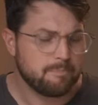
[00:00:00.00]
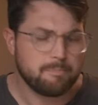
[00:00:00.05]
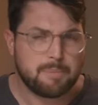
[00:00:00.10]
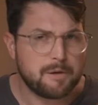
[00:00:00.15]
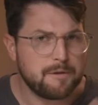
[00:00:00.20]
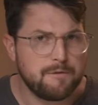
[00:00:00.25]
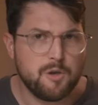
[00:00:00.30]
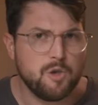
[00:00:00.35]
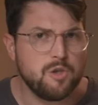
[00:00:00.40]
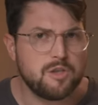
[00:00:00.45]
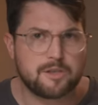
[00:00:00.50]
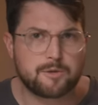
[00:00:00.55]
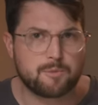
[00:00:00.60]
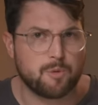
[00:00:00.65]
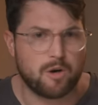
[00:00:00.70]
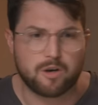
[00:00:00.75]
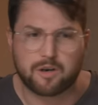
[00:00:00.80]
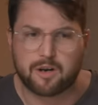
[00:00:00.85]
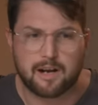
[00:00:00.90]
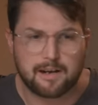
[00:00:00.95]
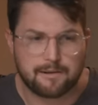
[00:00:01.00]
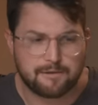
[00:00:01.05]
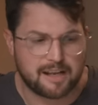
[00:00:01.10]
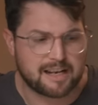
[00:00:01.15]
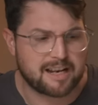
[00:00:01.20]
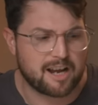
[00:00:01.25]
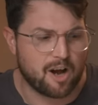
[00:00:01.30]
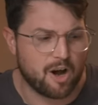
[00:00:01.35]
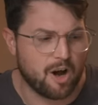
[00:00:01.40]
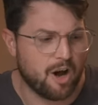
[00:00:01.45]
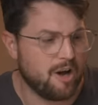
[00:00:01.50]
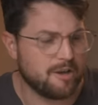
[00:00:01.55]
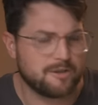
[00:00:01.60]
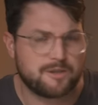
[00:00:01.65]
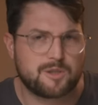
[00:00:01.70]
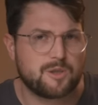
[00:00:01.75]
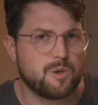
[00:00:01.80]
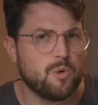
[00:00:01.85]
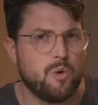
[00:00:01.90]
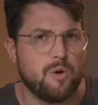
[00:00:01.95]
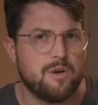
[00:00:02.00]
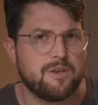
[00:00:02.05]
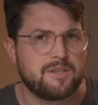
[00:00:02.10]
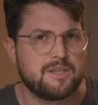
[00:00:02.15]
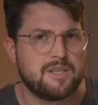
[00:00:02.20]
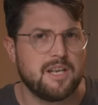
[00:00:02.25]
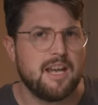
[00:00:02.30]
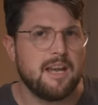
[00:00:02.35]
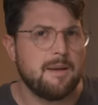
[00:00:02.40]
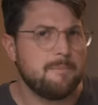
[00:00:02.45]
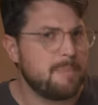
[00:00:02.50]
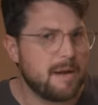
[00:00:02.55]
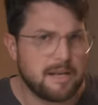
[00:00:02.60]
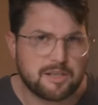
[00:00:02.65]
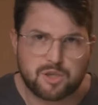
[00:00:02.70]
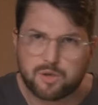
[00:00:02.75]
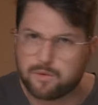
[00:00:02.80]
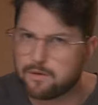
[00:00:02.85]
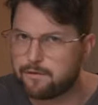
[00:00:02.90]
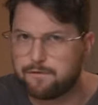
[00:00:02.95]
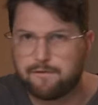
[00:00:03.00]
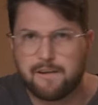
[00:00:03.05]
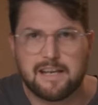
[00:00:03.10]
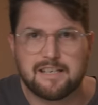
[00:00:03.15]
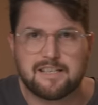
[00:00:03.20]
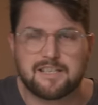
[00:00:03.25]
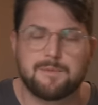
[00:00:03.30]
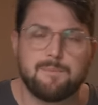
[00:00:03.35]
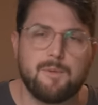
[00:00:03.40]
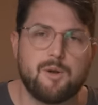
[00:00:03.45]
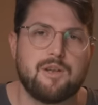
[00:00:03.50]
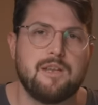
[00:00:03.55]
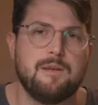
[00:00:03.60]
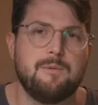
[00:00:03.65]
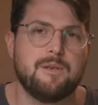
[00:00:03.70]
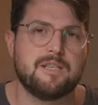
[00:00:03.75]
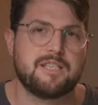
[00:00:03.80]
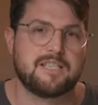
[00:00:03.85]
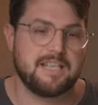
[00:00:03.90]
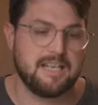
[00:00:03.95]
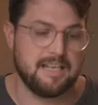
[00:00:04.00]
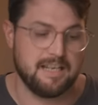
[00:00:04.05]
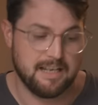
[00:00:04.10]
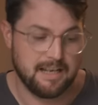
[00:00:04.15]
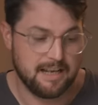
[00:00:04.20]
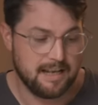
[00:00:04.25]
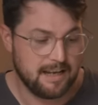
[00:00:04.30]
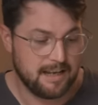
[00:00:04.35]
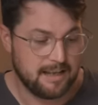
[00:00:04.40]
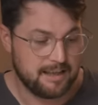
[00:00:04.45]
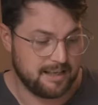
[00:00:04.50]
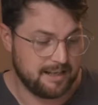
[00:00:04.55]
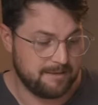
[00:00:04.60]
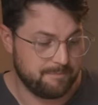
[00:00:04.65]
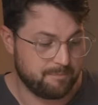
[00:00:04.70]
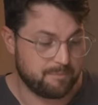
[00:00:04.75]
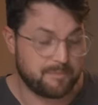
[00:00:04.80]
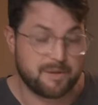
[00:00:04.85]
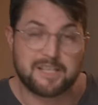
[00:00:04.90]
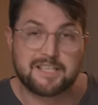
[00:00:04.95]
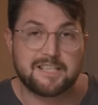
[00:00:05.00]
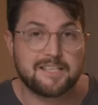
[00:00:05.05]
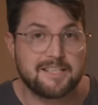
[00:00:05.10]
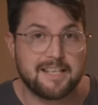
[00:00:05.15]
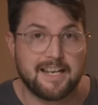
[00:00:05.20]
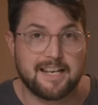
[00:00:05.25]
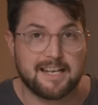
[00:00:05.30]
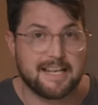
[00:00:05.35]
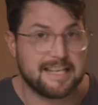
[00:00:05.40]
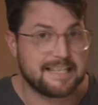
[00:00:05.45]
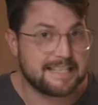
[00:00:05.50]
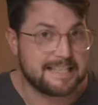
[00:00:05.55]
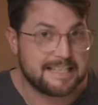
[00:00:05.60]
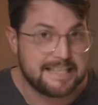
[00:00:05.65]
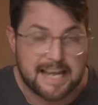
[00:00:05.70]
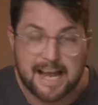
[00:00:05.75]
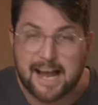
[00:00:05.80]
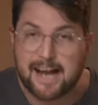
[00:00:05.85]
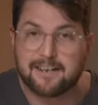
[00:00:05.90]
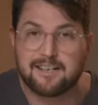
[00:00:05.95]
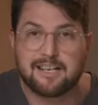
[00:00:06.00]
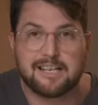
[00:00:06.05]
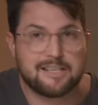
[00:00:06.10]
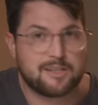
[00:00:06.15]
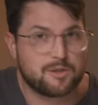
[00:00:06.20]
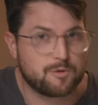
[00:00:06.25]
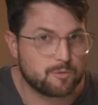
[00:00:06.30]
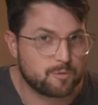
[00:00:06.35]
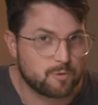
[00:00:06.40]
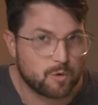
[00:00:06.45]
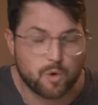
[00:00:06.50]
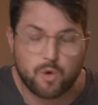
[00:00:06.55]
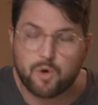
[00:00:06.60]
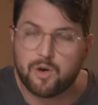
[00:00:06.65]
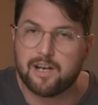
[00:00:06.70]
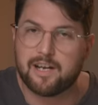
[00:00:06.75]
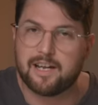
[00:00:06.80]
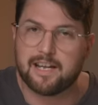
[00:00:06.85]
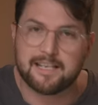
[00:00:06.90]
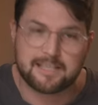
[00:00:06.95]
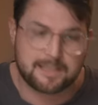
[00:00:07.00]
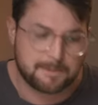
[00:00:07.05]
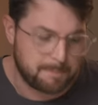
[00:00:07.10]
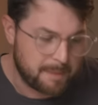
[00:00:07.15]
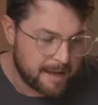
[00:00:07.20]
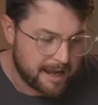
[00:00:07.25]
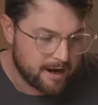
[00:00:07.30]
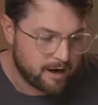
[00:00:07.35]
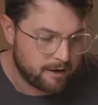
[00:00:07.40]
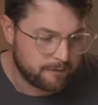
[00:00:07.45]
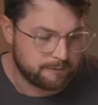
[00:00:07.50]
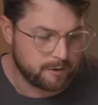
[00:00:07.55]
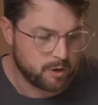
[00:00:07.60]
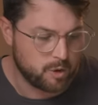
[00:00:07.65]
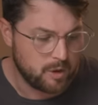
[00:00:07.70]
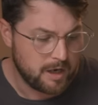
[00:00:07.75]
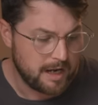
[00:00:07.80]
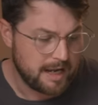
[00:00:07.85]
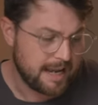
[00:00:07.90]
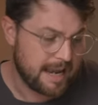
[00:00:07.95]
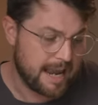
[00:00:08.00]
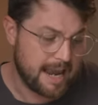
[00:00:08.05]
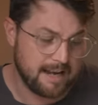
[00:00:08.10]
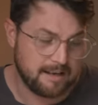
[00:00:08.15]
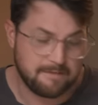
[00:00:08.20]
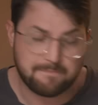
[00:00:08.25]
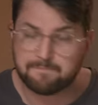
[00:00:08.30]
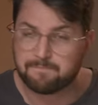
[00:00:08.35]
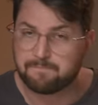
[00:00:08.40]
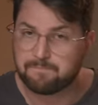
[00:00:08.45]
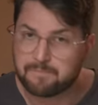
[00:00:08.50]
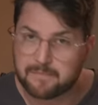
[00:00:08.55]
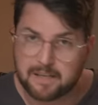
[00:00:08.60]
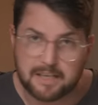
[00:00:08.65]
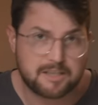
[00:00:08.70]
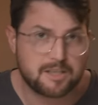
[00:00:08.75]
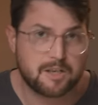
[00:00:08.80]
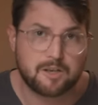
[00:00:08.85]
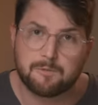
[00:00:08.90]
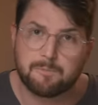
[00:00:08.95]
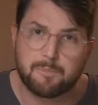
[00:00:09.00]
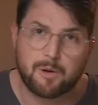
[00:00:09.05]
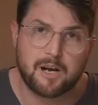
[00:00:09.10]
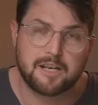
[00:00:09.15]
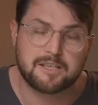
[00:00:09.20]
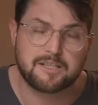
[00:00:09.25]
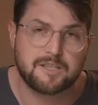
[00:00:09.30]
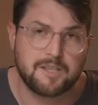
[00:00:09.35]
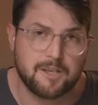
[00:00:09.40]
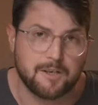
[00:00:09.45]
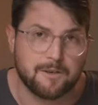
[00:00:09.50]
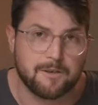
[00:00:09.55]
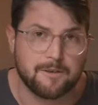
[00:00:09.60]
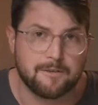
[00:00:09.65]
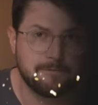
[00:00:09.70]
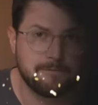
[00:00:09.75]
But if you just want kind of like a hot sauce, punch you in the face, smoky whiskey, then this is it. It's young, it's raw, it's powerful, and it's a good price too.